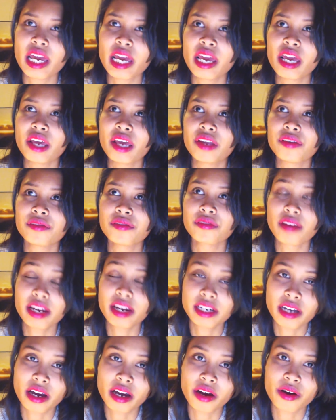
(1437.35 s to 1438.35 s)
And
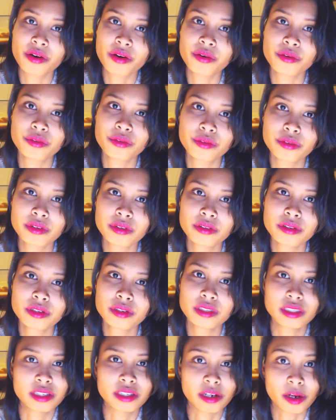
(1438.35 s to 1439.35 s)
right now,
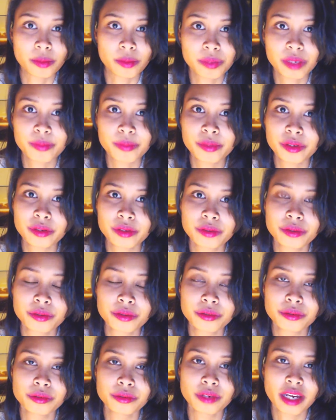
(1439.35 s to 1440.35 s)
there are people
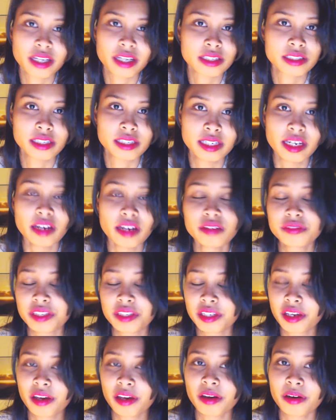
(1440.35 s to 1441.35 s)
who actually love
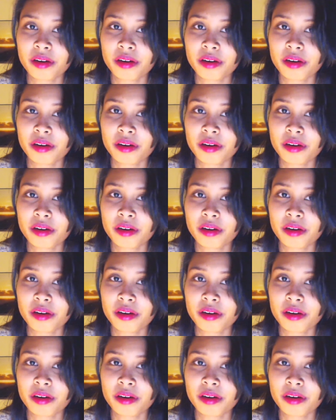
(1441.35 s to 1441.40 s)
and